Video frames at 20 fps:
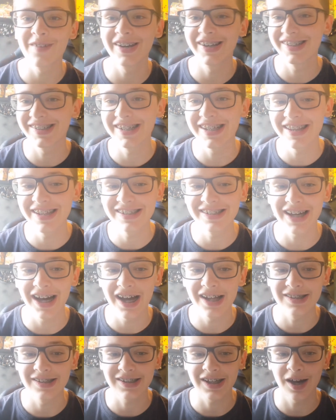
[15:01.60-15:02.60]
wait to see these
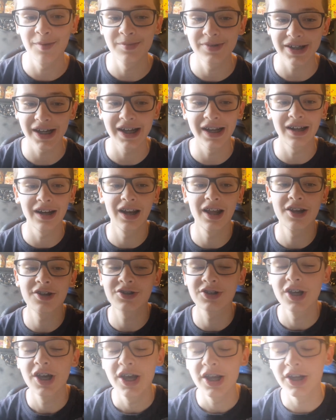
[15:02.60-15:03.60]
cards come to
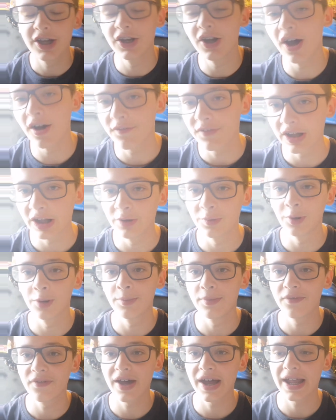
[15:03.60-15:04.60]
English. You know, I think it will
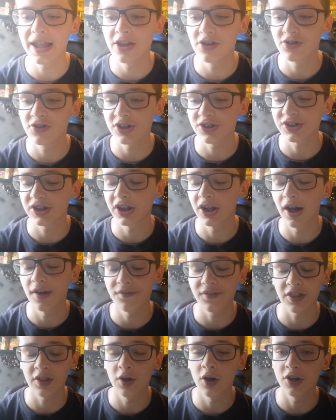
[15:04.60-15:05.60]
be very interesting. I
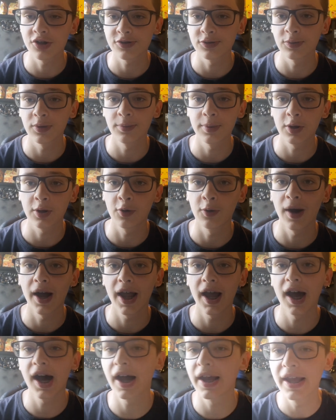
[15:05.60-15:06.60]
think they also will be quite
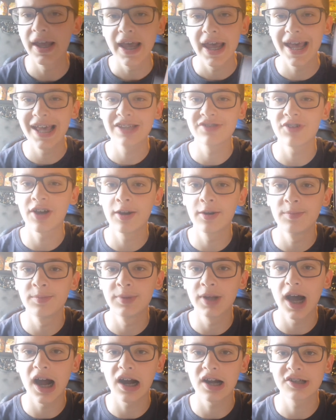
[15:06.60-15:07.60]
high. Here's Random
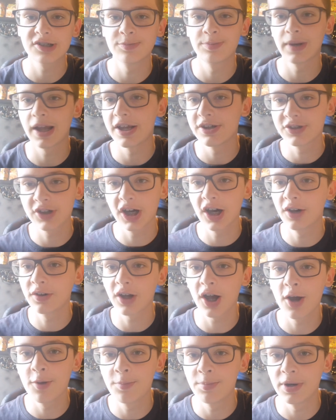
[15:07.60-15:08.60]
Darkness Ablaze code.
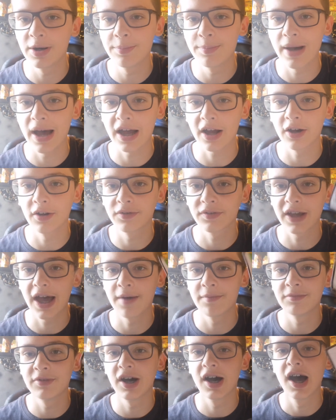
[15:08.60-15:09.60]
I opened the pack off
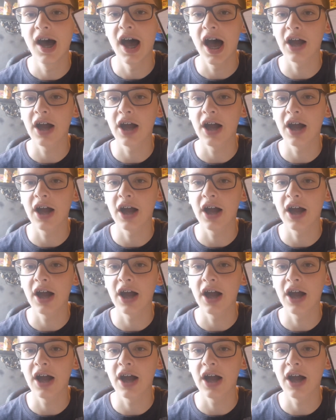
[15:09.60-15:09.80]
camera.